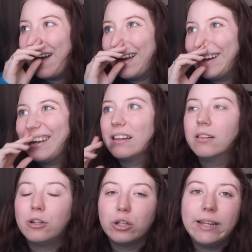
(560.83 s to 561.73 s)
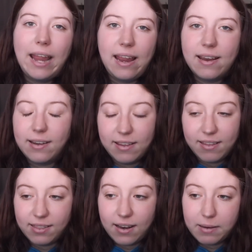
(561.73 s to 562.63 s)
I literally hate
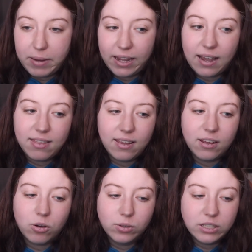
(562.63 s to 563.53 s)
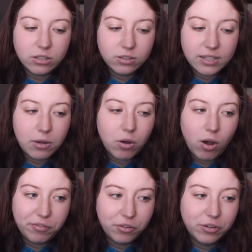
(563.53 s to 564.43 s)
anything that I make. I think it always turns out
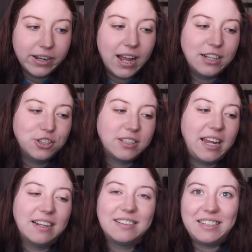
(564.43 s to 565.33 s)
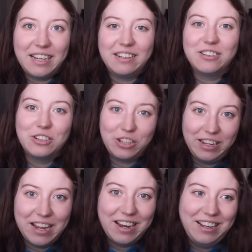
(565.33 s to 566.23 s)
awful, and I just can't stand
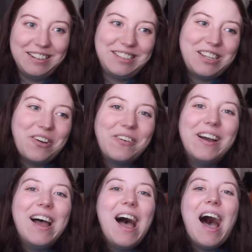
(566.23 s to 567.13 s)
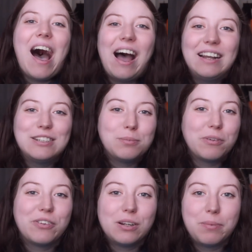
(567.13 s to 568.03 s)
looking at it. So I just
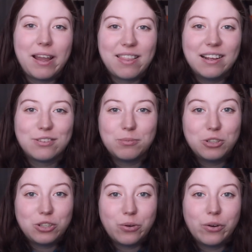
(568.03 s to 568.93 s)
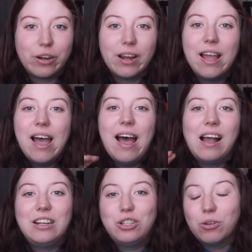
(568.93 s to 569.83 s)
prefer to buy things from the store.
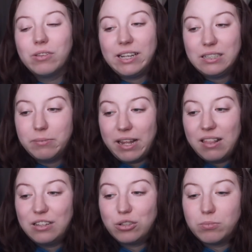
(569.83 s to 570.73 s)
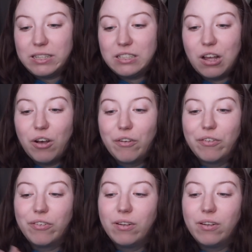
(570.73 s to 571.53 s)
I don't like to make things for myself.